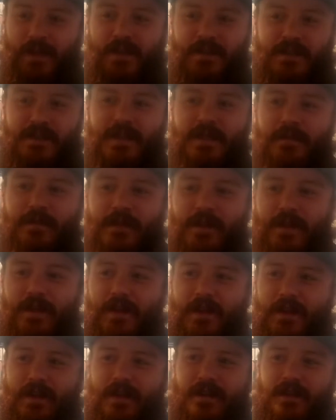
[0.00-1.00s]
it seemed...
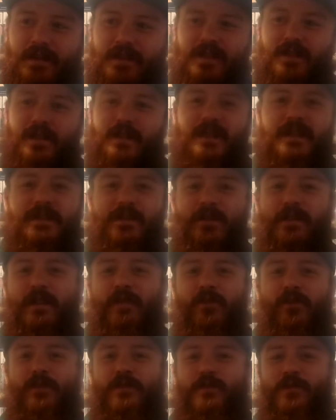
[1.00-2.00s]
See, the desert
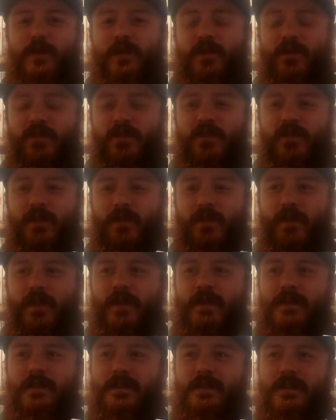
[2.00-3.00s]
level is where
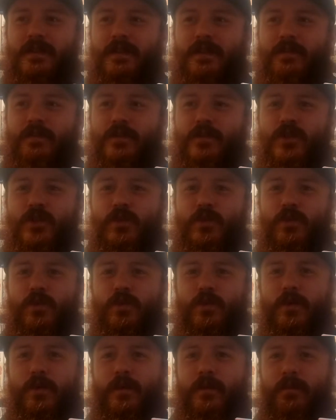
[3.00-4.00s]
things seem
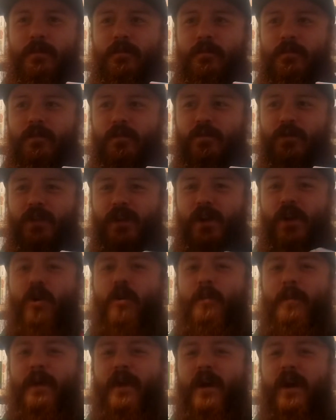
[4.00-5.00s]
to really
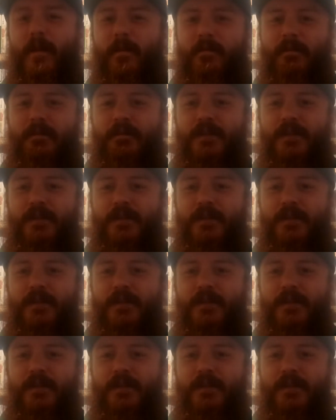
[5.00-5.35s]
open up.